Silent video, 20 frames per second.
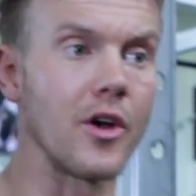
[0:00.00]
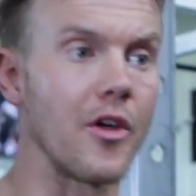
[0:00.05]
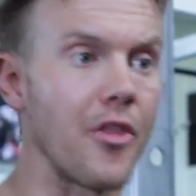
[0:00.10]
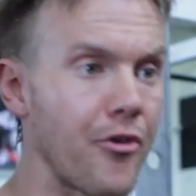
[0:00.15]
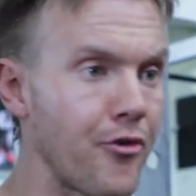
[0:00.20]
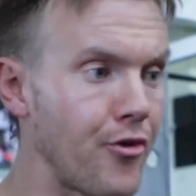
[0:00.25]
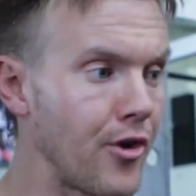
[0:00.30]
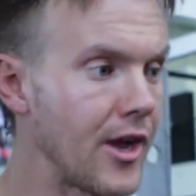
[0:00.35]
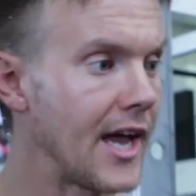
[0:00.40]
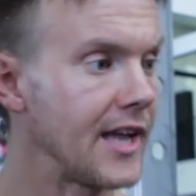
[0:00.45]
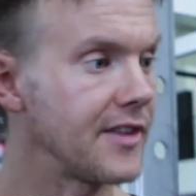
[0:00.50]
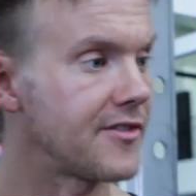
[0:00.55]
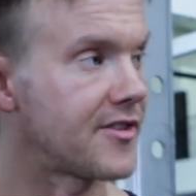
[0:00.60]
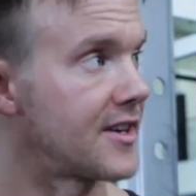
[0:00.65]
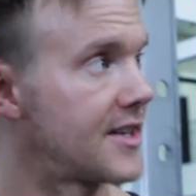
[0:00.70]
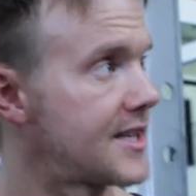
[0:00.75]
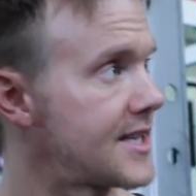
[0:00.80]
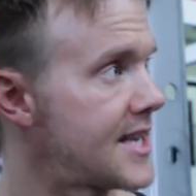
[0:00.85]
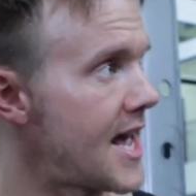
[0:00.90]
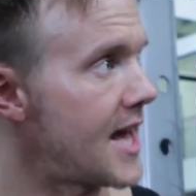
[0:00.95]
3 8s and
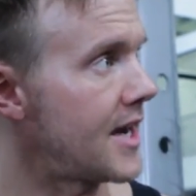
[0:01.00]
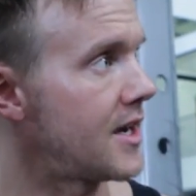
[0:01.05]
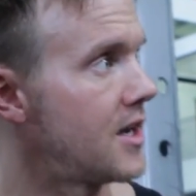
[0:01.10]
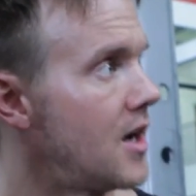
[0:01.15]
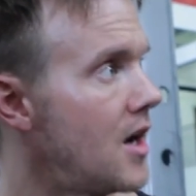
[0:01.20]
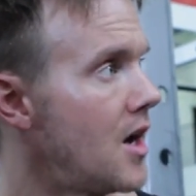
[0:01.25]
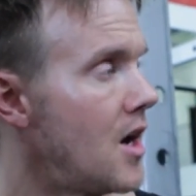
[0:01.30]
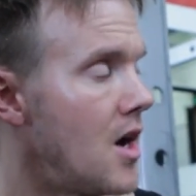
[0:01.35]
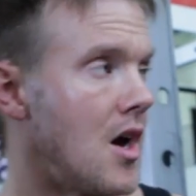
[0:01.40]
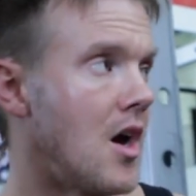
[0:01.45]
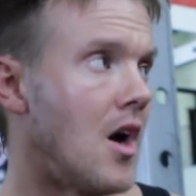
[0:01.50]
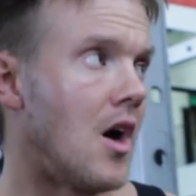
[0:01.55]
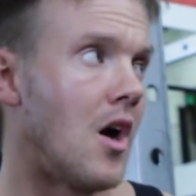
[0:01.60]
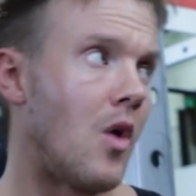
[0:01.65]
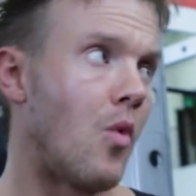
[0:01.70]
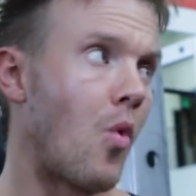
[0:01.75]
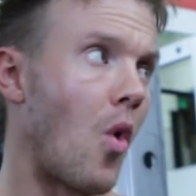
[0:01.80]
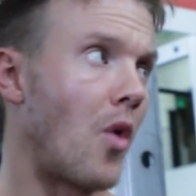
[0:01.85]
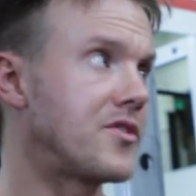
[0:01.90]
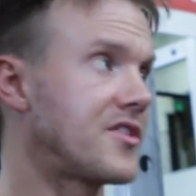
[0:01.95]
a 10. Yep.
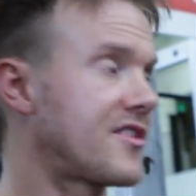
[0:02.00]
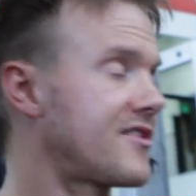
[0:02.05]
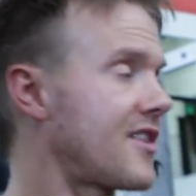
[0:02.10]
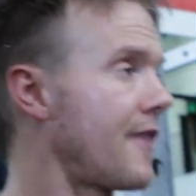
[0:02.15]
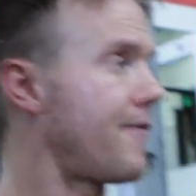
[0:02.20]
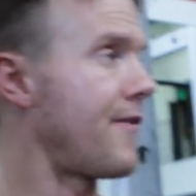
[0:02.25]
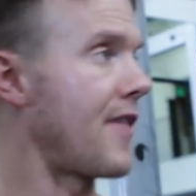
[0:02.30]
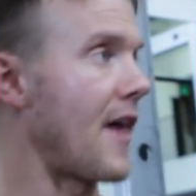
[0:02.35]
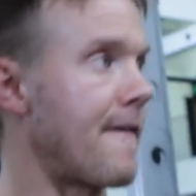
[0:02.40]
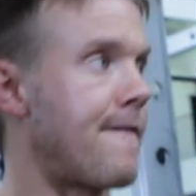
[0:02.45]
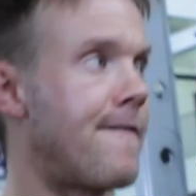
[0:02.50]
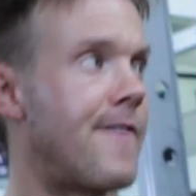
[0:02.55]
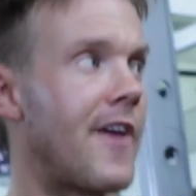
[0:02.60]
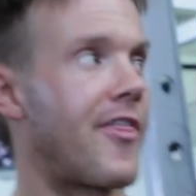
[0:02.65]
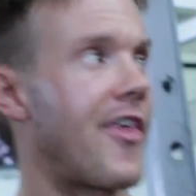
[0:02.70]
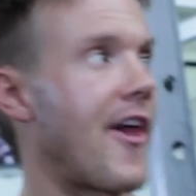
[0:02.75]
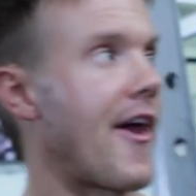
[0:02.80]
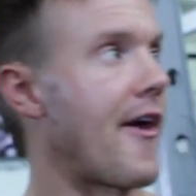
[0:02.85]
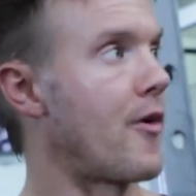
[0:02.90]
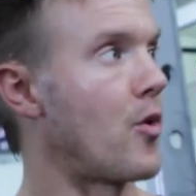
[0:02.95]
What would you say for that
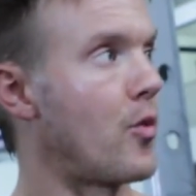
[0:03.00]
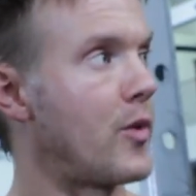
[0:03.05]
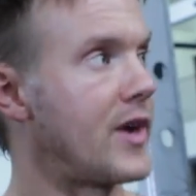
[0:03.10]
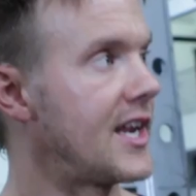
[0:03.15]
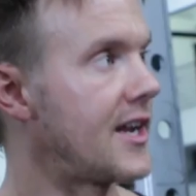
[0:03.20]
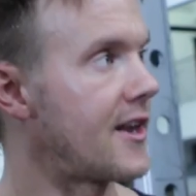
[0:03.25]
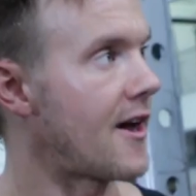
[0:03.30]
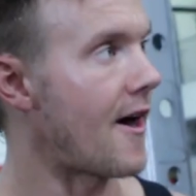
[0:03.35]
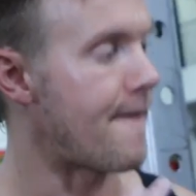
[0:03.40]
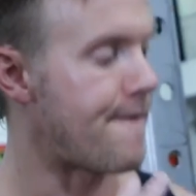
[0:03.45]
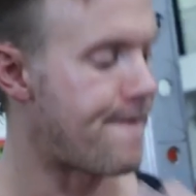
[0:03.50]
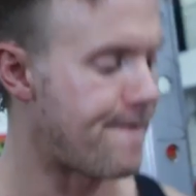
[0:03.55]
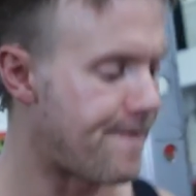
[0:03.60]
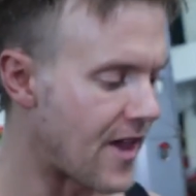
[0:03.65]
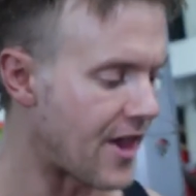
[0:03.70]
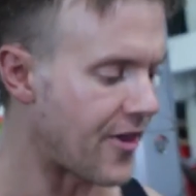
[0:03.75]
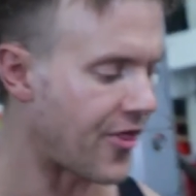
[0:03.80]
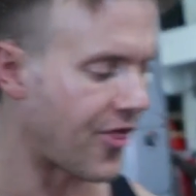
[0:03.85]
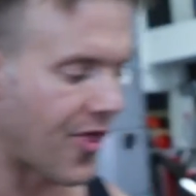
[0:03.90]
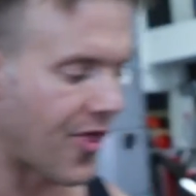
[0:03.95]
5th area? We need a 5th